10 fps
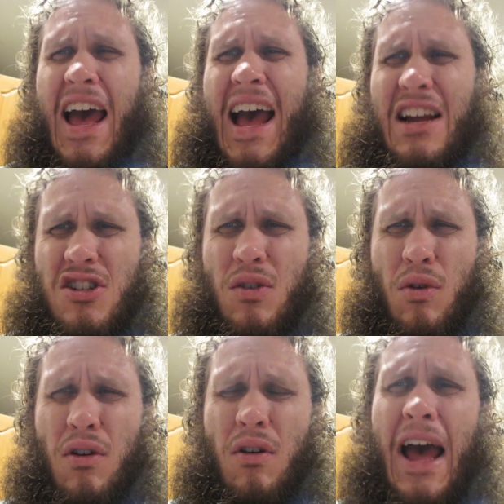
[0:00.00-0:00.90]

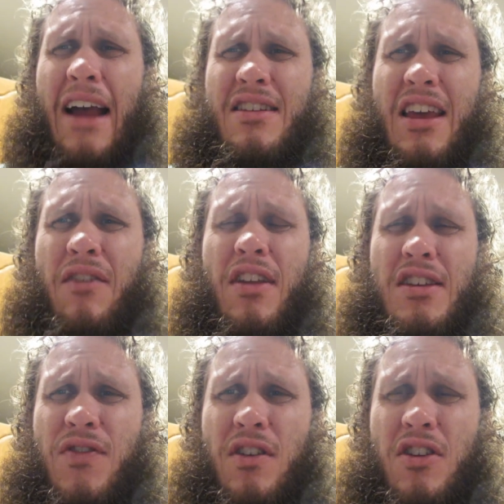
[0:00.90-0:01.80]
actual
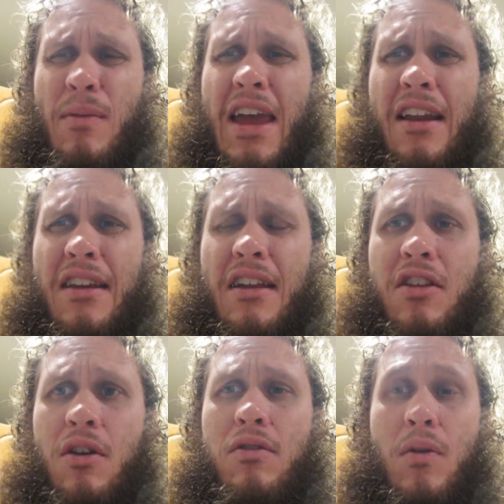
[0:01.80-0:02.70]
activities for humanity to
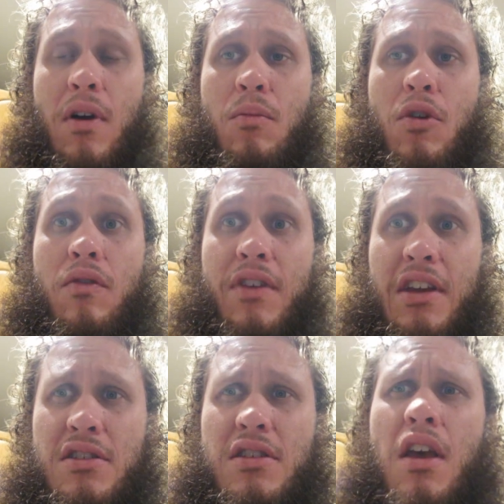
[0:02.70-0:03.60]
do through our
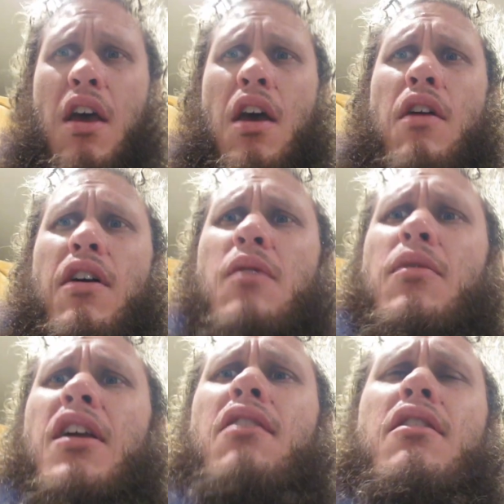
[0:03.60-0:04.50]
movies then
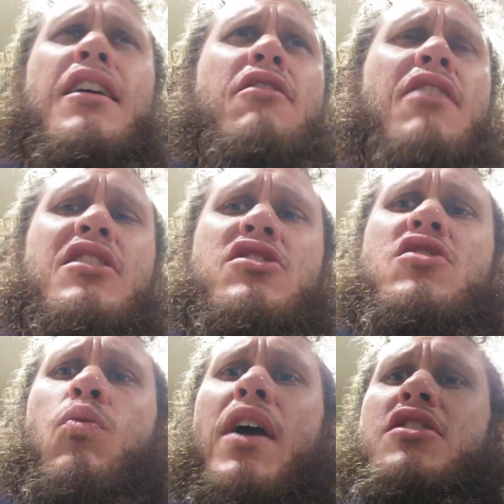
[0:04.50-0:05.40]
immediately they try to
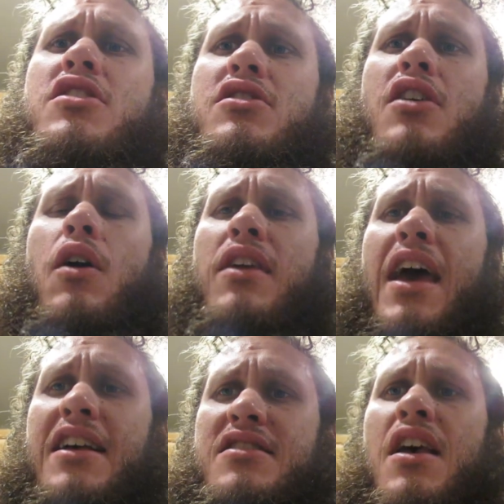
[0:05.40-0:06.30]
switch as though,
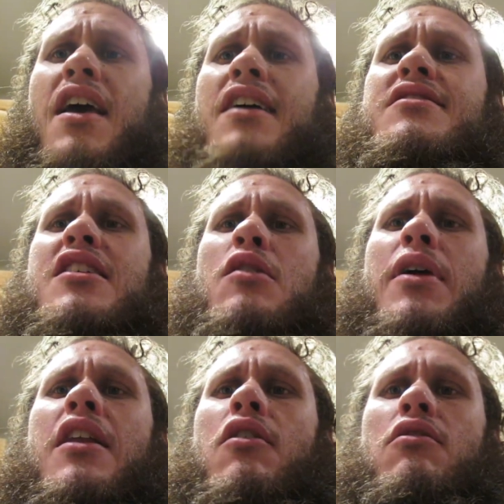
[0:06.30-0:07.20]
yes, instead of
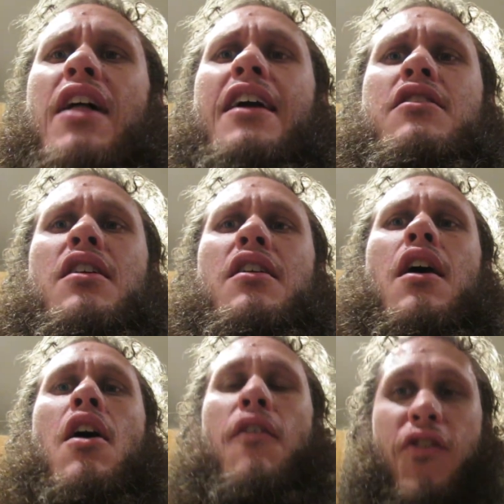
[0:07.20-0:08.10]
being elected
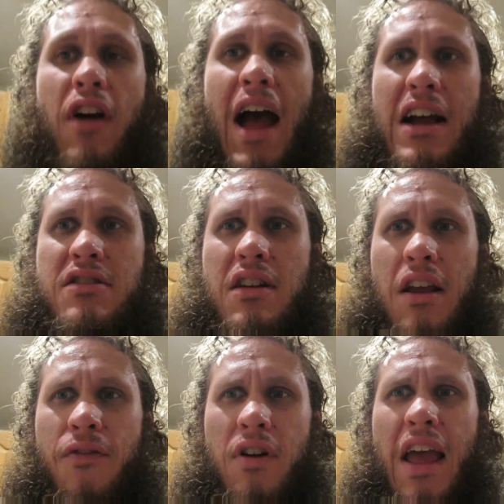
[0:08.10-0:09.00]
for actually
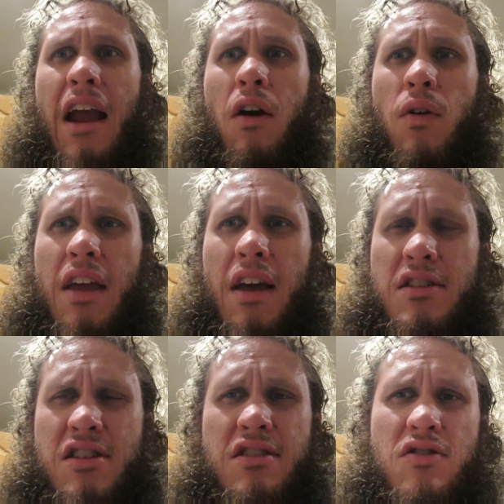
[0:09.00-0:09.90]
different
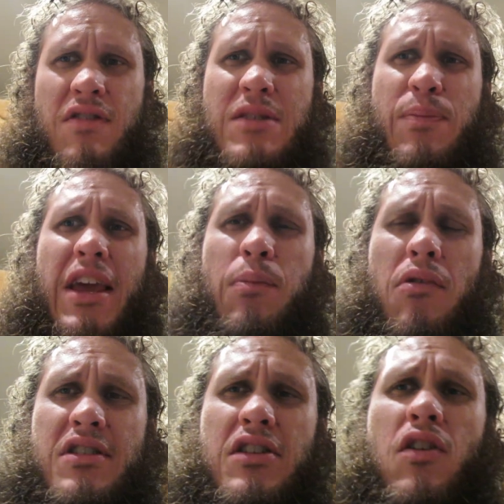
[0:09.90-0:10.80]
areas because there's less people
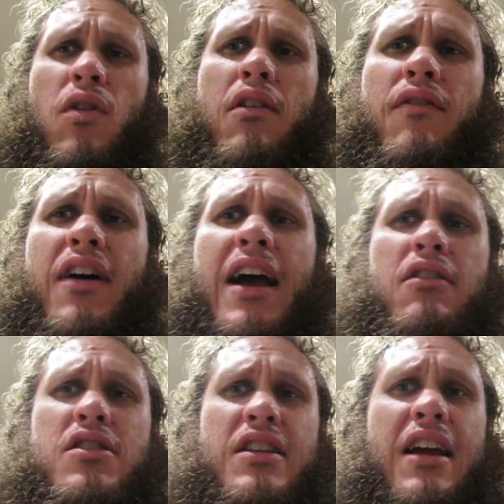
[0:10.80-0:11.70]
because of
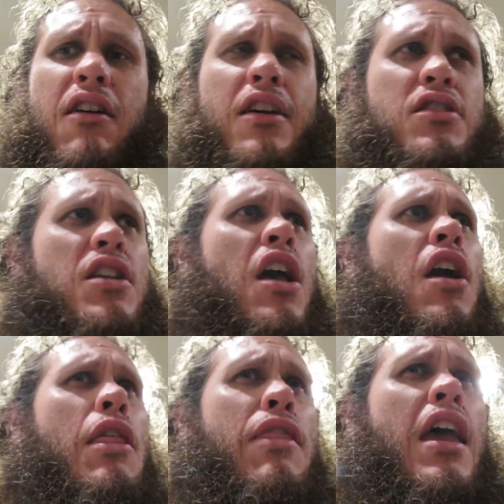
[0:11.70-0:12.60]
coronavirus in areas,
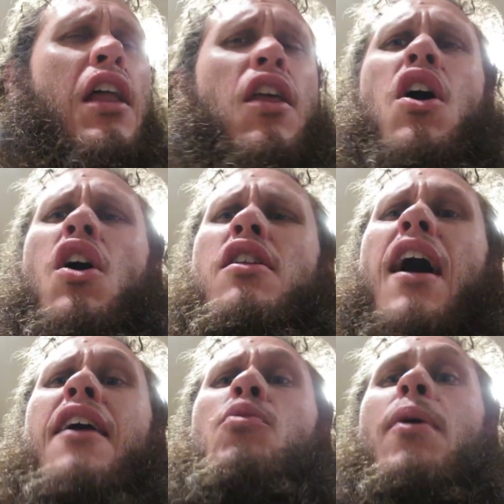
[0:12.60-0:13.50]
then
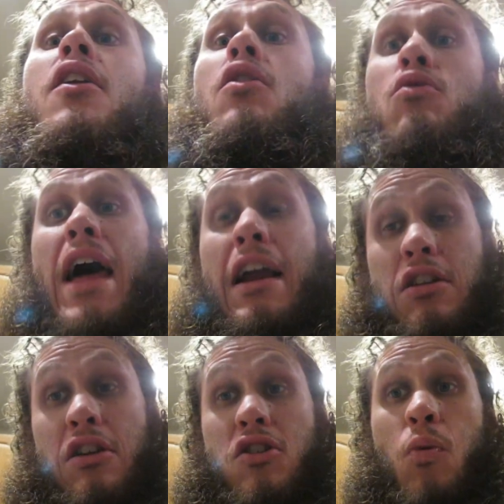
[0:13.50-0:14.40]
now you're being
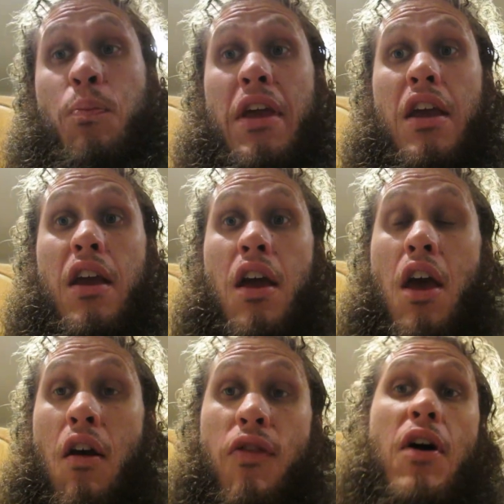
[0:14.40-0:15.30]
elected to be
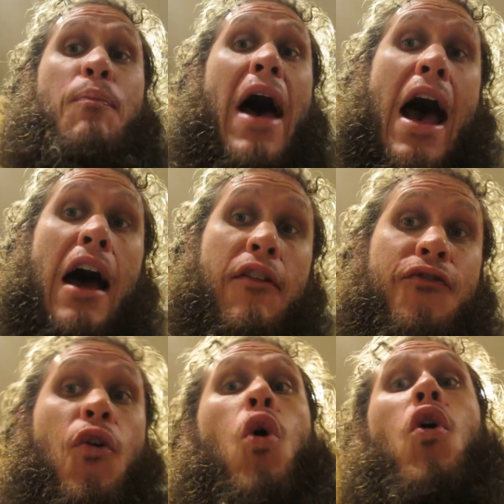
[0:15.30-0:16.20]
the bad
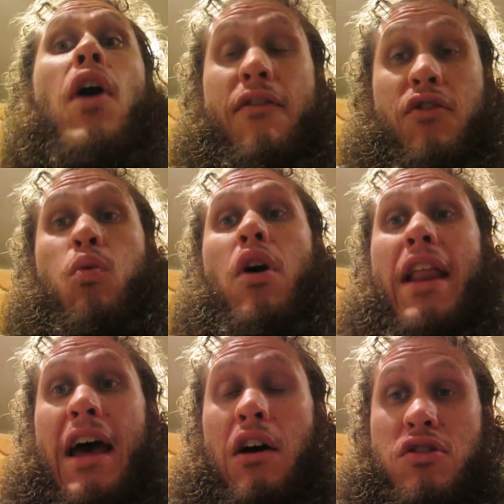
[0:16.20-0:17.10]
for everyone
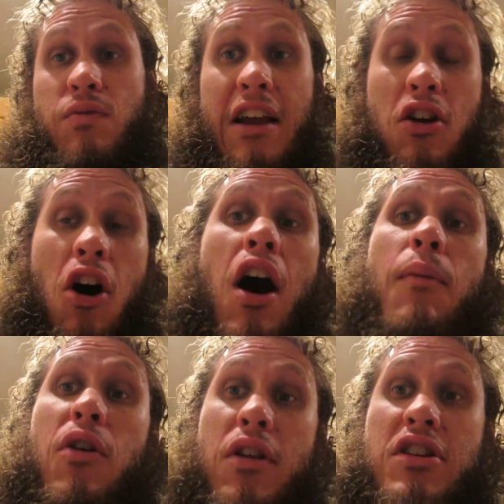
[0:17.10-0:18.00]
else, like
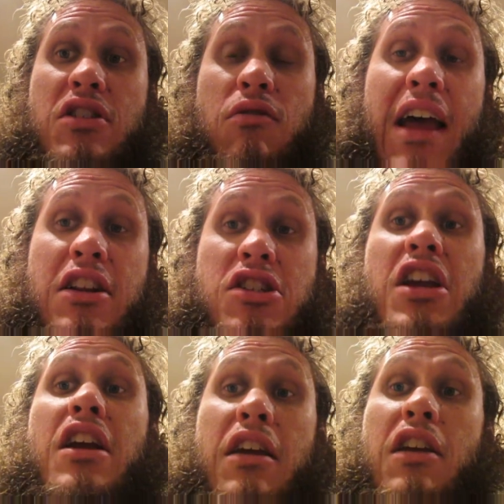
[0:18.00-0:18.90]
communist, like
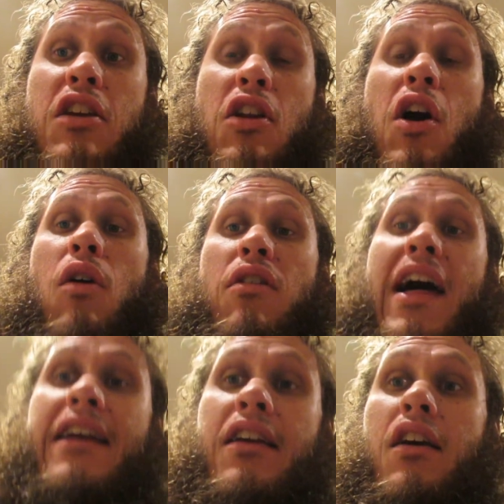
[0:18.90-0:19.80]
cheating, you know,
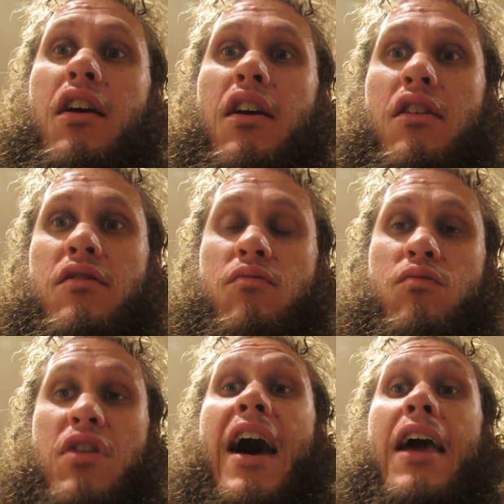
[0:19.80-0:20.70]
like
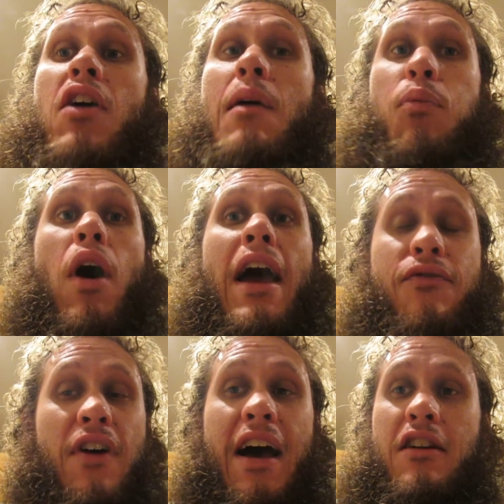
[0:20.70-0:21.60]
dial up Wi
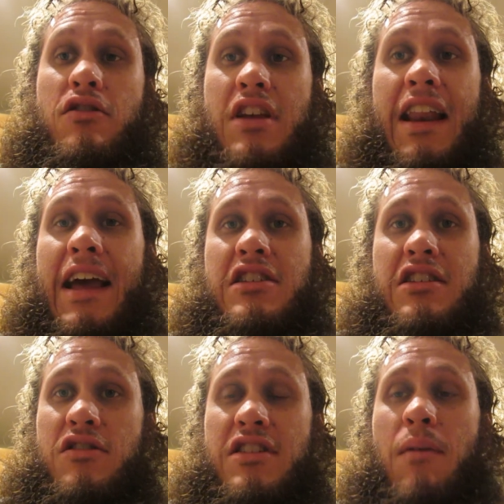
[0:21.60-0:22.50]
Fi or connection
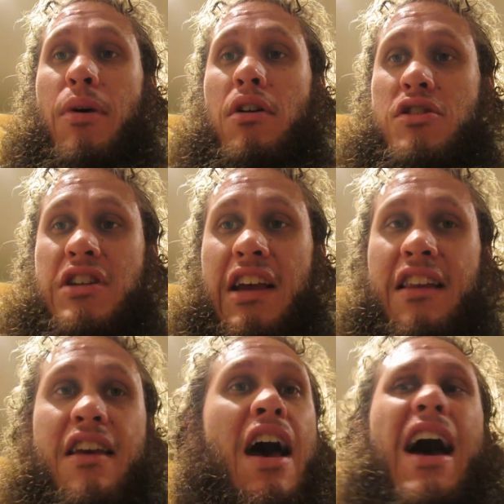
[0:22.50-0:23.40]
or some bullshit.
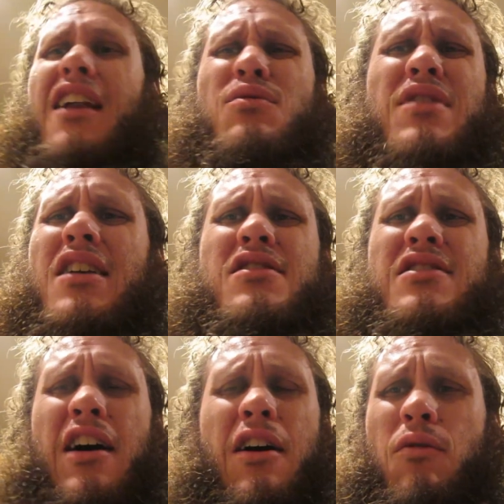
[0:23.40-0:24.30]
I don't think
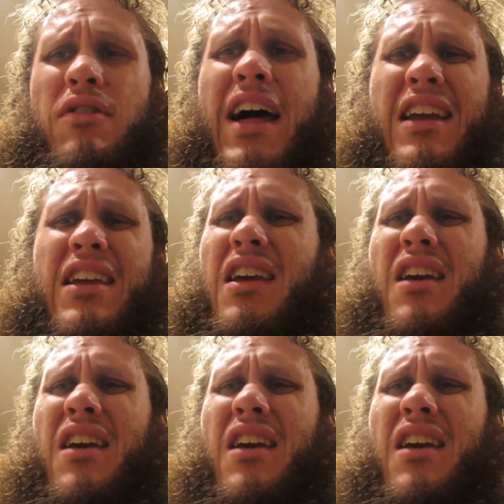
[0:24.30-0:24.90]
so. Like,